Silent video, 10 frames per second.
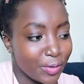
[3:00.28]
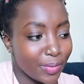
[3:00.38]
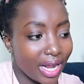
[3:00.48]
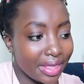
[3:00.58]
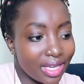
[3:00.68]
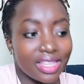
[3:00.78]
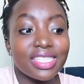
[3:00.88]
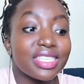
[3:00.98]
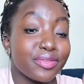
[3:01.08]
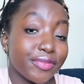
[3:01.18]
but I think
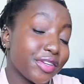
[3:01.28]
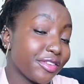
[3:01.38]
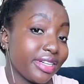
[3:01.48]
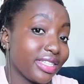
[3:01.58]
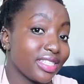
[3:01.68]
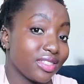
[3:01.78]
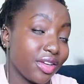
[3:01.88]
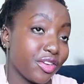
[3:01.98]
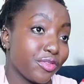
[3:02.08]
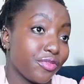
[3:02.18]
this is very
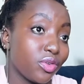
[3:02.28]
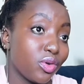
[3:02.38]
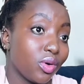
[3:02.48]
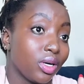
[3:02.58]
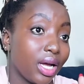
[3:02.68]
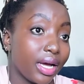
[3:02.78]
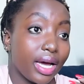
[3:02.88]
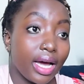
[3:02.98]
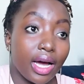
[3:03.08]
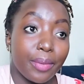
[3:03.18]
necessary for
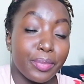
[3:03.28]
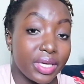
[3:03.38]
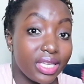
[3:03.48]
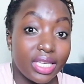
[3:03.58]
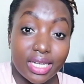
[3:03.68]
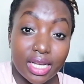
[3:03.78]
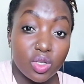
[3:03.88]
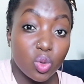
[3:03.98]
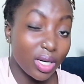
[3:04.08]
a beginner to